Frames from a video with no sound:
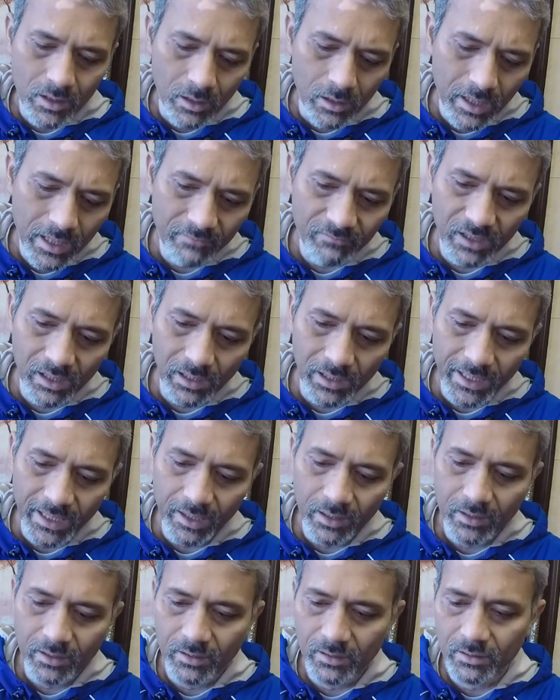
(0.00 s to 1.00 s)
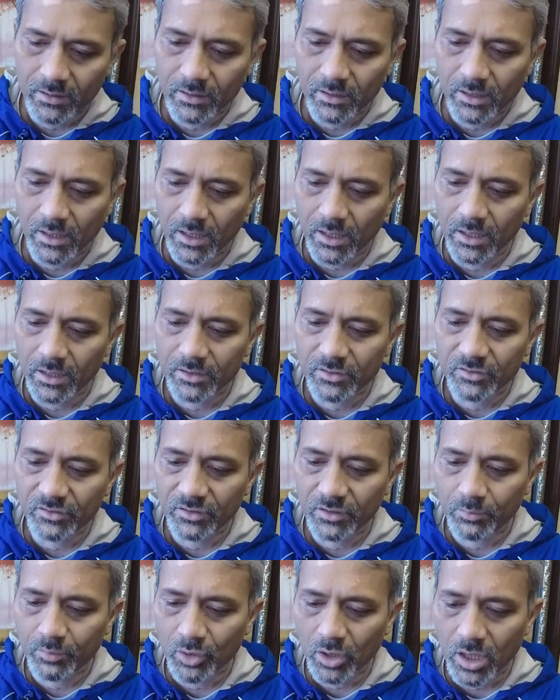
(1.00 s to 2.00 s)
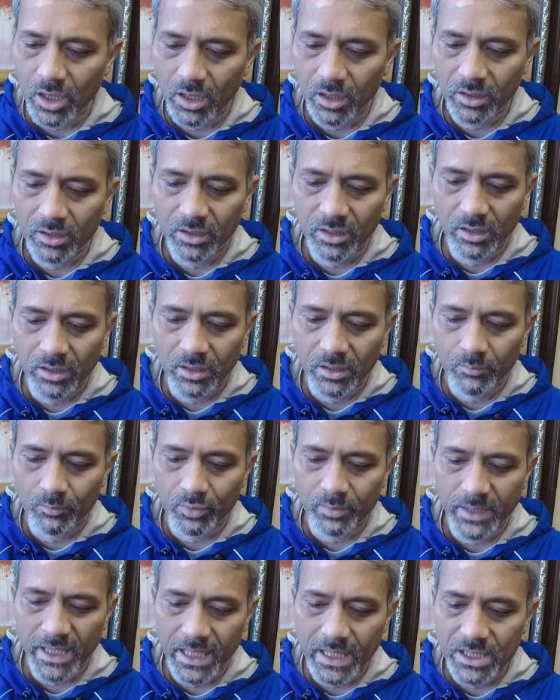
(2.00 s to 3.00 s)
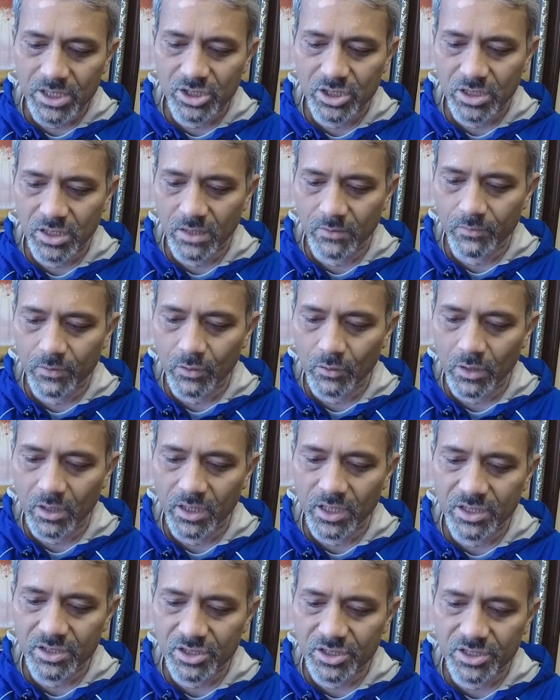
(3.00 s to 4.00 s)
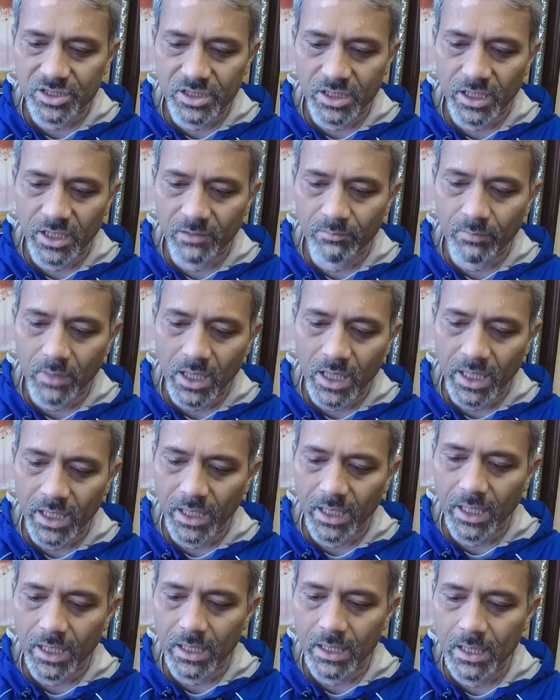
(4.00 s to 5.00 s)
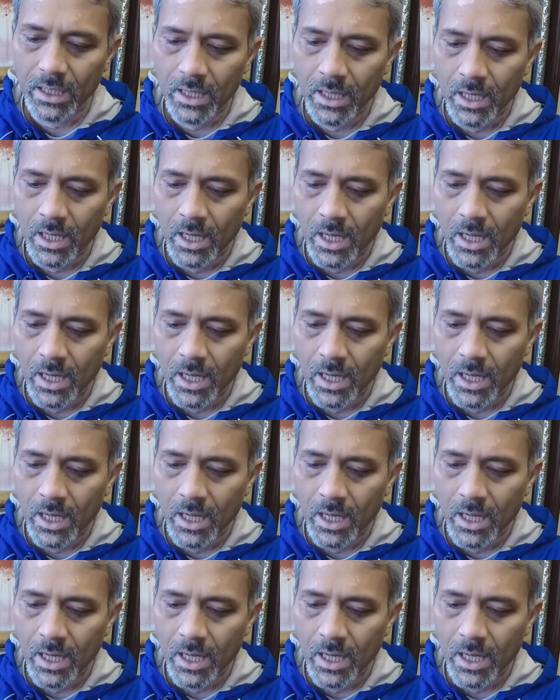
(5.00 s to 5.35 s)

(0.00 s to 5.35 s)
I'll have a link uh, to the product page if you are interested in buying it.